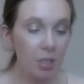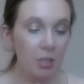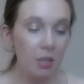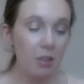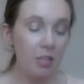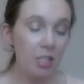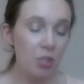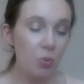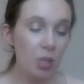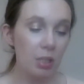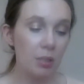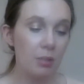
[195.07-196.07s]
This
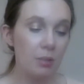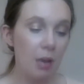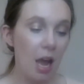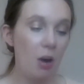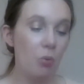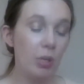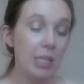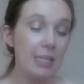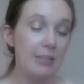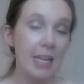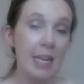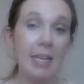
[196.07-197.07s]
one, I would
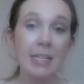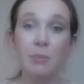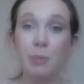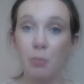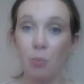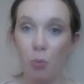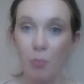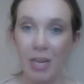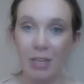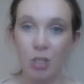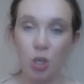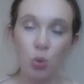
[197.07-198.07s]
say, is a bit more
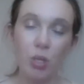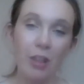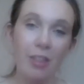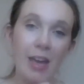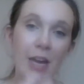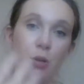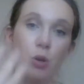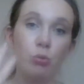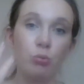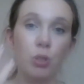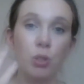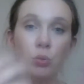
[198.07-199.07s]
pink-toned than
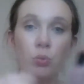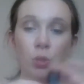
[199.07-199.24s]
Rue.